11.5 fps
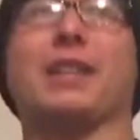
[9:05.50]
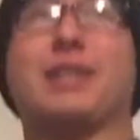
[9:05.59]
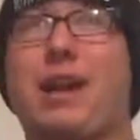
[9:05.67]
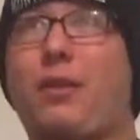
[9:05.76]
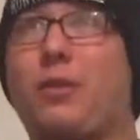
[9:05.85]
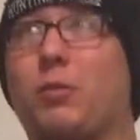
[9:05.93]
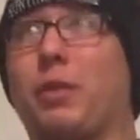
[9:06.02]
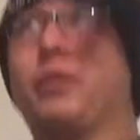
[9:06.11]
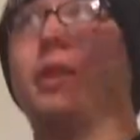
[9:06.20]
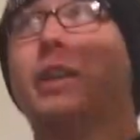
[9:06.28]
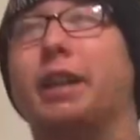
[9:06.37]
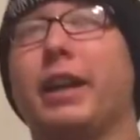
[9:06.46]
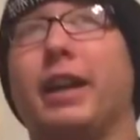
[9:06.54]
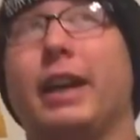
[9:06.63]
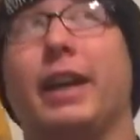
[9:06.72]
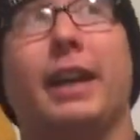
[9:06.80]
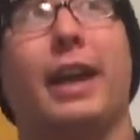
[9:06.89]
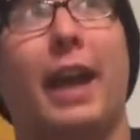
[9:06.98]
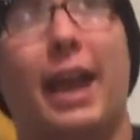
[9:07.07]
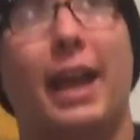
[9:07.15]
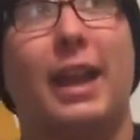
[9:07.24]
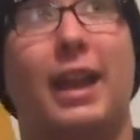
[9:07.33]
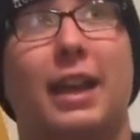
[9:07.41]
It's down the river,
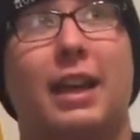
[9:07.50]
and